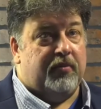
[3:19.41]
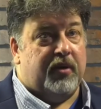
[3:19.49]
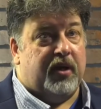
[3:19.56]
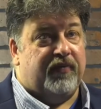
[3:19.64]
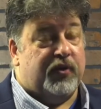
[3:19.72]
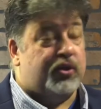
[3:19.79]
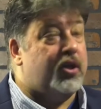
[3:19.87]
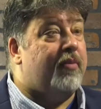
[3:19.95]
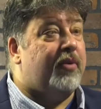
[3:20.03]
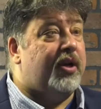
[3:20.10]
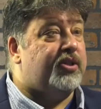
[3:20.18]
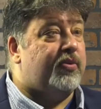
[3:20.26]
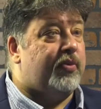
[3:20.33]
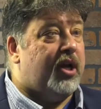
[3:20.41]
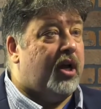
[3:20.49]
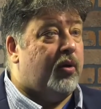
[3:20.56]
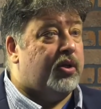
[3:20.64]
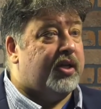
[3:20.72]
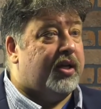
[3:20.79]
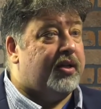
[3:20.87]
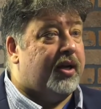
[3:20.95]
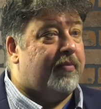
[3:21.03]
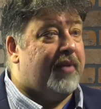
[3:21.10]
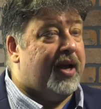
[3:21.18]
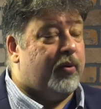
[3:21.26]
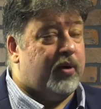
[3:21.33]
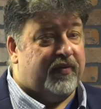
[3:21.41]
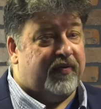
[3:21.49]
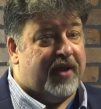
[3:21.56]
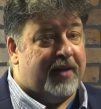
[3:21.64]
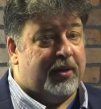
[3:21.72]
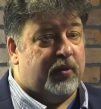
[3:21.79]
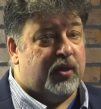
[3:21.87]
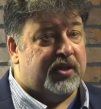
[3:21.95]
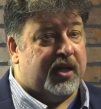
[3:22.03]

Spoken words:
But for some reason, we always ended up back where the family was.